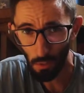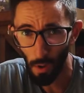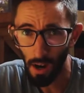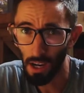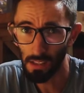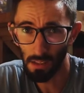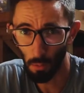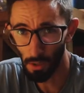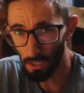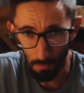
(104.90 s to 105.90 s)
quiet. The
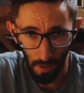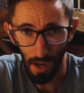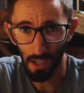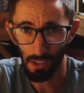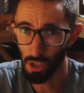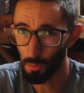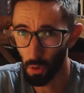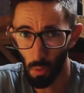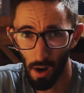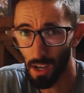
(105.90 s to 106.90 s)
one in the back is super
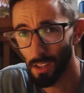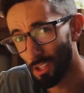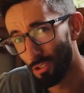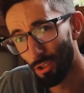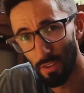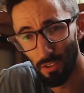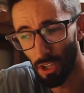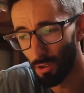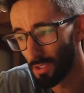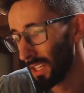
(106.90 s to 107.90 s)
quiet, like you don't even
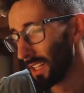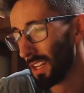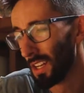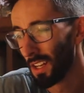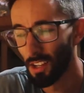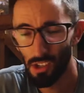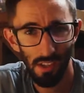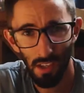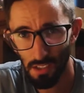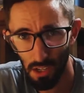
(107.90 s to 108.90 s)
notice it. It
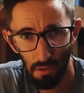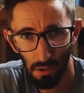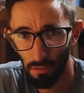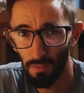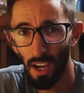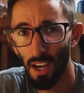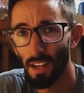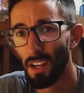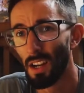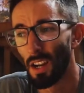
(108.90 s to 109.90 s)
just sounds like a regular fan.
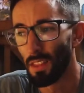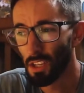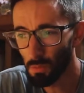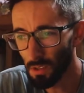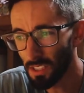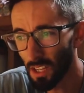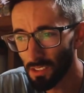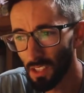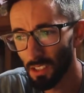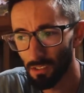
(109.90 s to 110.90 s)
This one
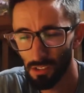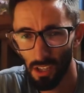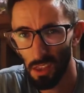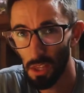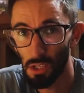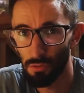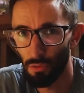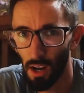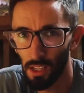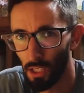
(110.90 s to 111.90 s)
sounds like there's like things
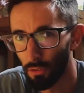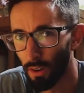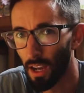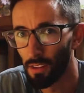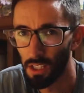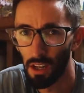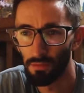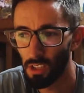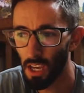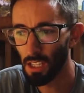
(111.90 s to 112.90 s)
rattling around, and I've
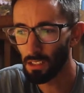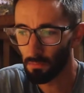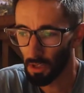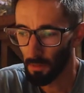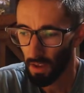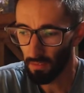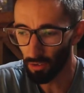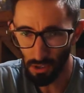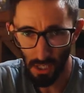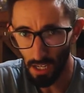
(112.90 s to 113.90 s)

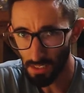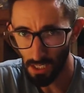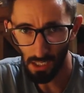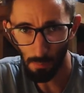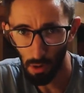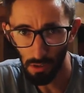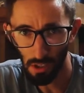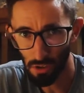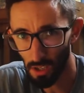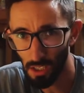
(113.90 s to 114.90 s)
looked at it, taken it apart,
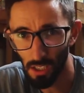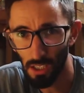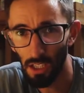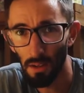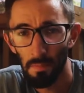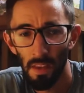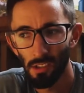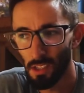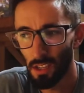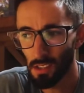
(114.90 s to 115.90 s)
like tried to clean it. I
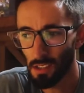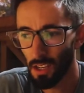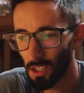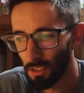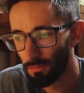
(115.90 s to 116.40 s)
just think it's like